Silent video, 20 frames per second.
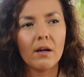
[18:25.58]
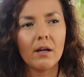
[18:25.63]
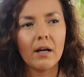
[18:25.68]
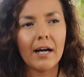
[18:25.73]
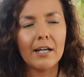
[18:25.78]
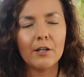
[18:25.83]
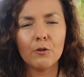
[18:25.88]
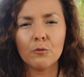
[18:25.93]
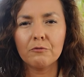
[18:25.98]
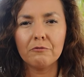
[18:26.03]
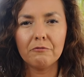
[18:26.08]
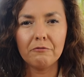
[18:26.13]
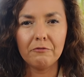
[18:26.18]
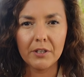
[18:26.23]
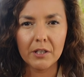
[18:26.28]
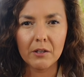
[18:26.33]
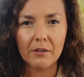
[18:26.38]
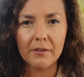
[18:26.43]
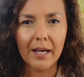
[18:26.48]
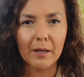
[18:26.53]
I don't
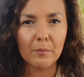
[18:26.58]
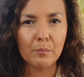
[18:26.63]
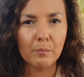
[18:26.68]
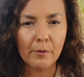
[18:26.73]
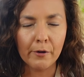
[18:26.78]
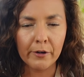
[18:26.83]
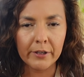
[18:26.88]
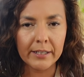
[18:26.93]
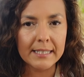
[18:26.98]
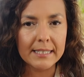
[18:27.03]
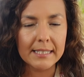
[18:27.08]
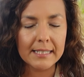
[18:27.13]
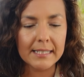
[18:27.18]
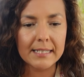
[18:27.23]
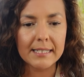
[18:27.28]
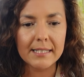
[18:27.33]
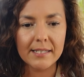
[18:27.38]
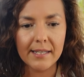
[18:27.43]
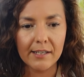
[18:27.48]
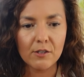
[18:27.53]
feel that burning
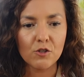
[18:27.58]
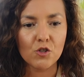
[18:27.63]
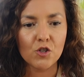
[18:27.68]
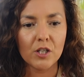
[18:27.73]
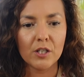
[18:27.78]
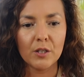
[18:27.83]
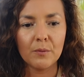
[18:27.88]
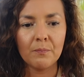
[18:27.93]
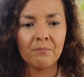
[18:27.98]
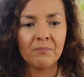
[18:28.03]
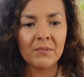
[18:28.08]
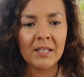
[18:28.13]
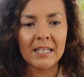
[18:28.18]
sensation.